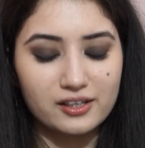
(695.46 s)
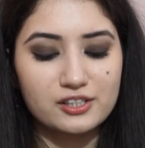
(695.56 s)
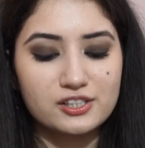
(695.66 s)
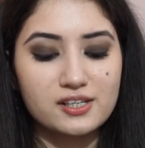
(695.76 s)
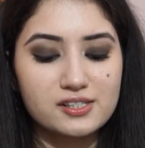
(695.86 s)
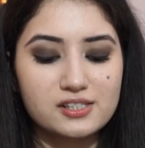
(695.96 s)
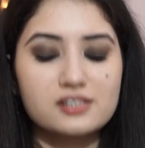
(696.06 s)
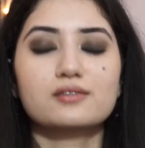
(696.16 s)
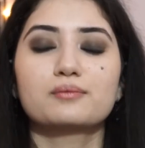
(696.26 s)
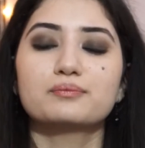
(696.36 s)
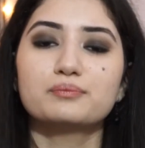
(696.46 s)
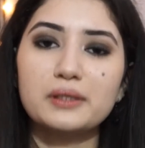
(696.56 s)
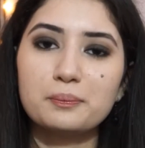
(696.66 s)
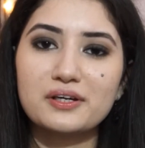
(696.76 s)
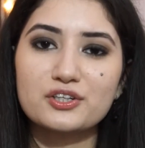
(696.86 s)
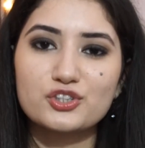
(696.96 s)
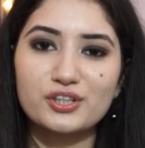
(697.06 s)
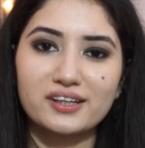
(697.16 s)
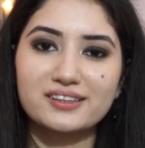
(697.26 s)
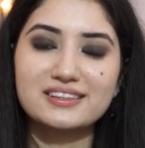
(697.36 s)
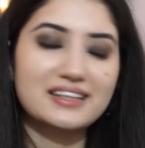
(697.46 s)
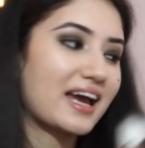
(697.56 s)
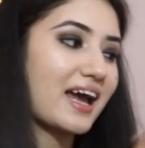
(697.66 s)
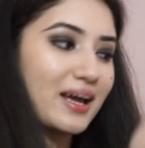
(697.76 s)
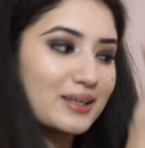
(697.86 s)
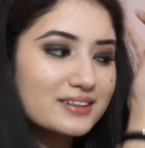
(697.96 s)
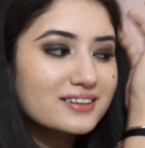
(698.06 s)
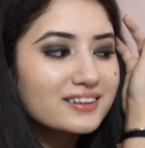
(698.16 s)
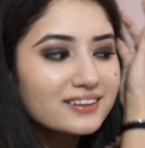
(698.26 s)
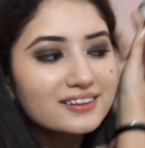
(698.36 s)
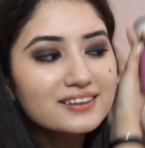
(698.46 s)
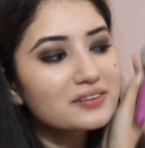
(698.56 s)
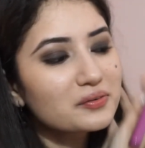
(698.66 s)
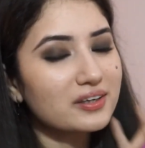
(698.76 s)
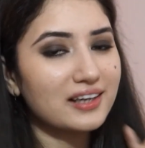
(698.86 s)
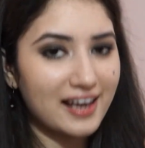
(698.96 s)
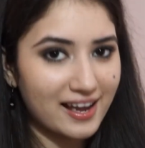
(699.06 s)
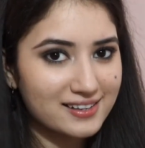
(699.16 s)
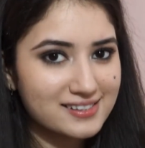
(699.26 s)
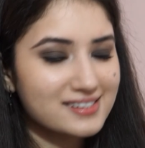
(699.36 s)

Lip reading: Just be patient and relax.